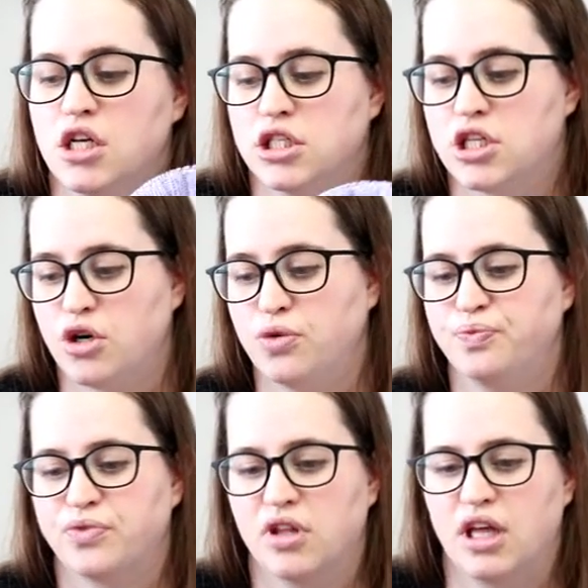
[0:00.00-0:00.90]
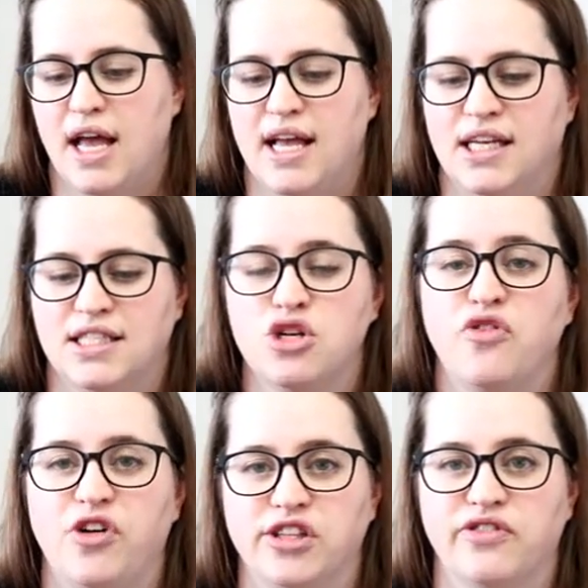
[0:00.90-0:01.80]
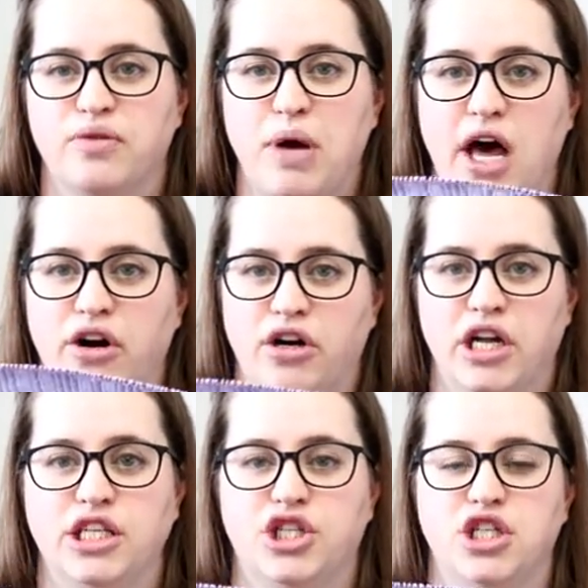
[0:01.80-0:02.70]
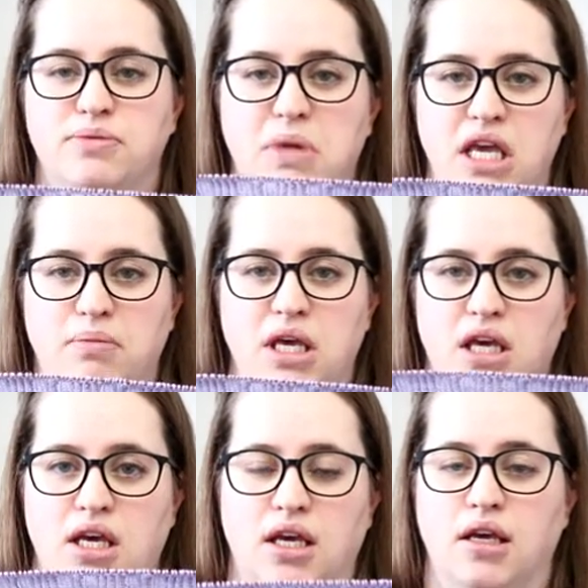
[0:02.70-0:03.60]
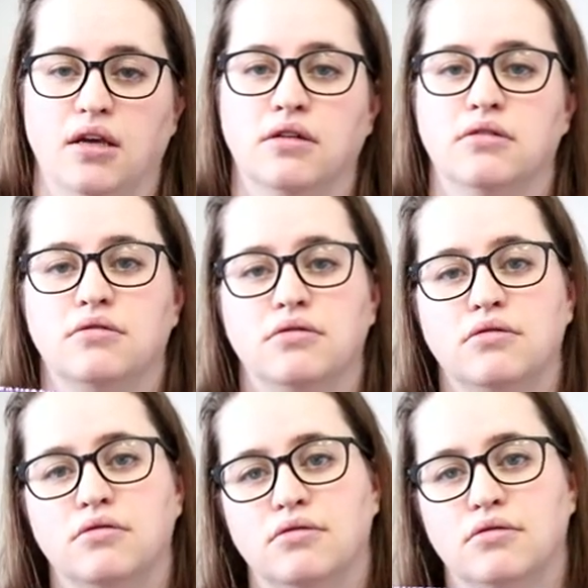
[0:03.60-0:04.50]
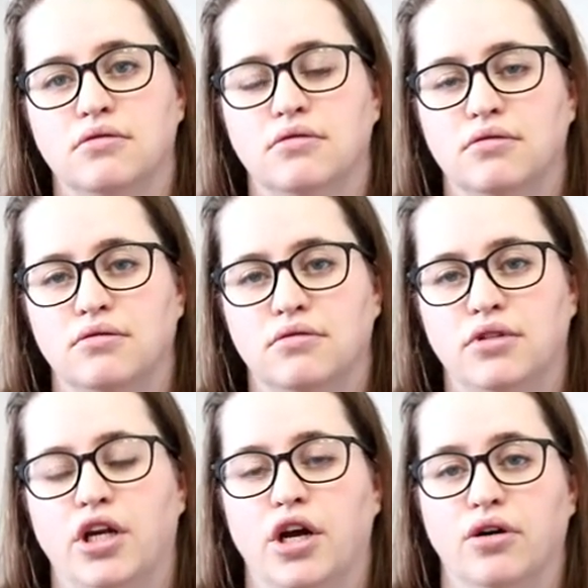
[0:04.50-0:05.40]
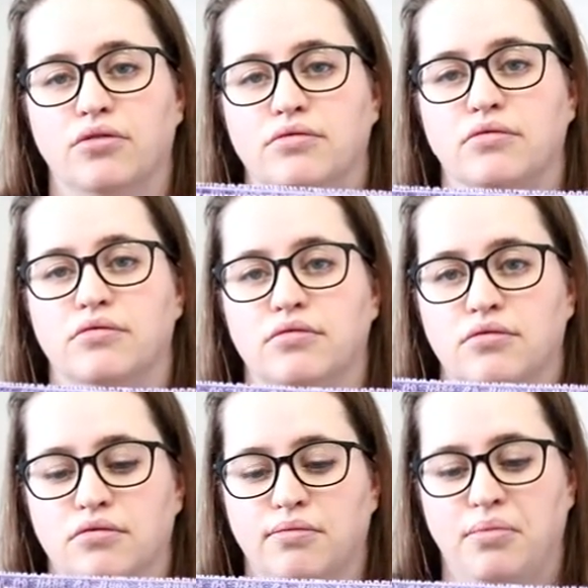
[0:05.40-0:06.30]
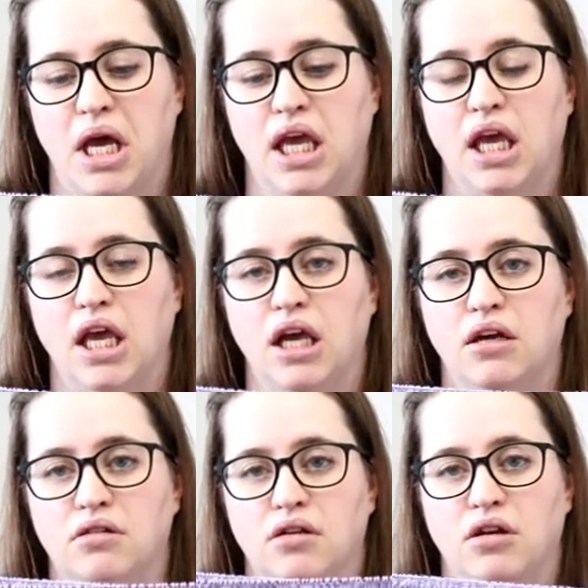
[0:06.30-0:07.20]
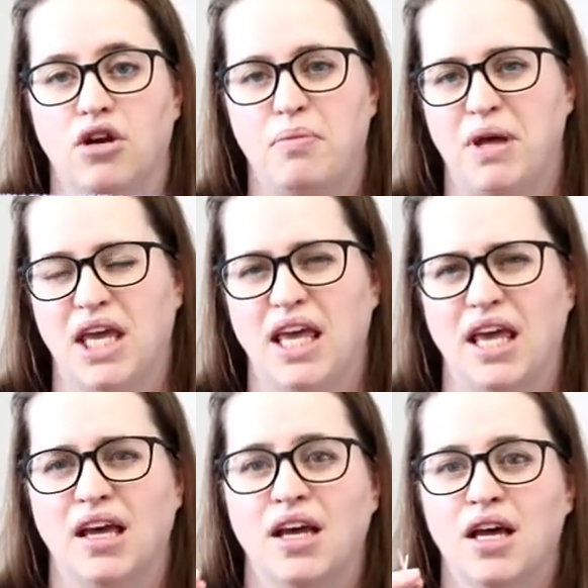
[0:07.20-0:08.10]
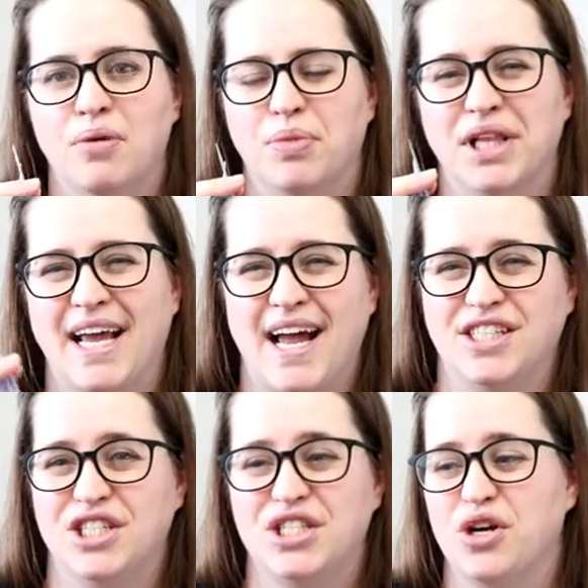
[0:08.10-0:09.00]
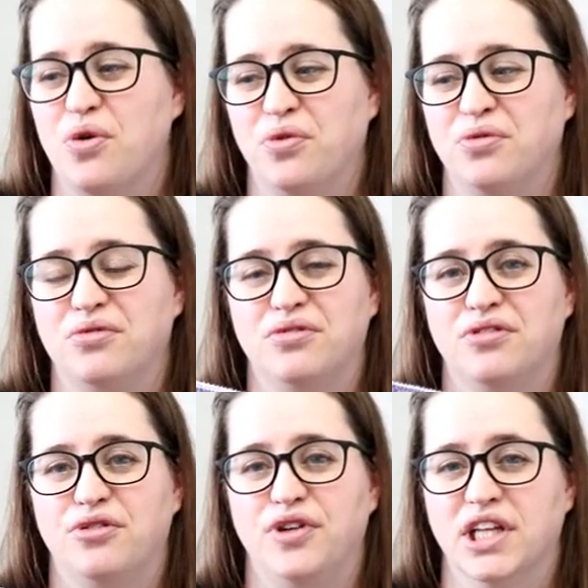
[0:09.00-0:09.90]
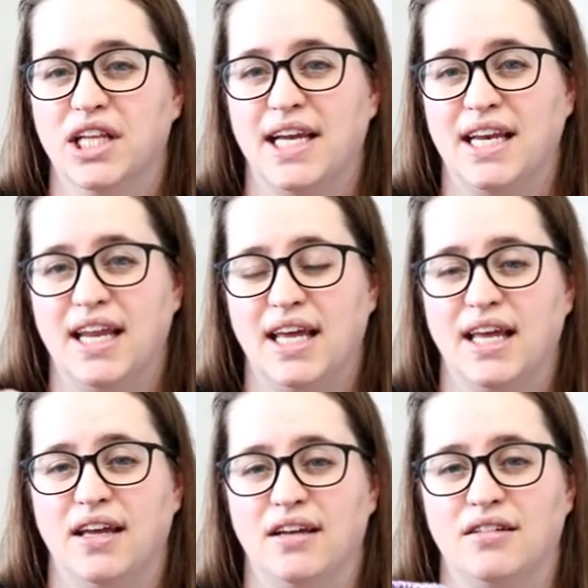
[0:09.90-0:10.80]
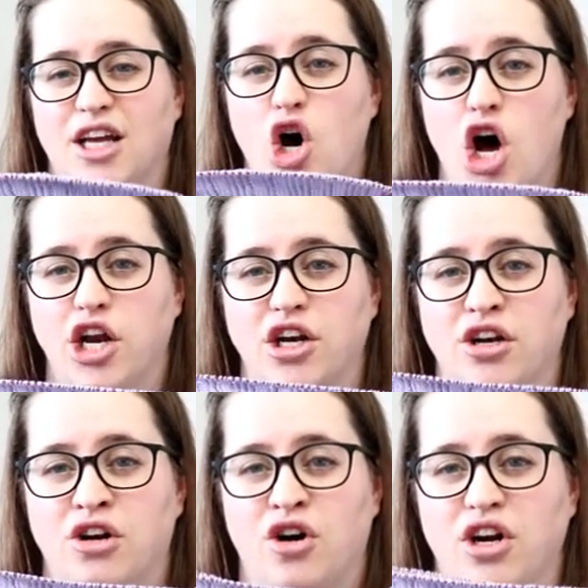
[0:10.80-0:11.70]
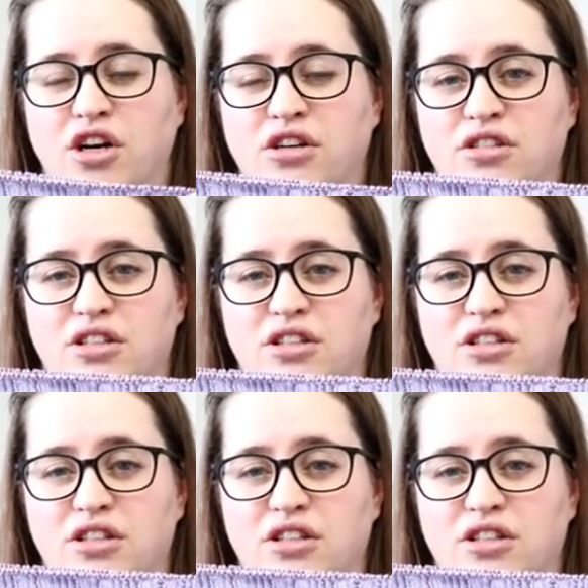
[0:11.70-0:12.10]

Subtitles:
So it's no fault of the pattern. It's just me being, you know, picky. Not picky, but like I just don't feel like knitting cotton on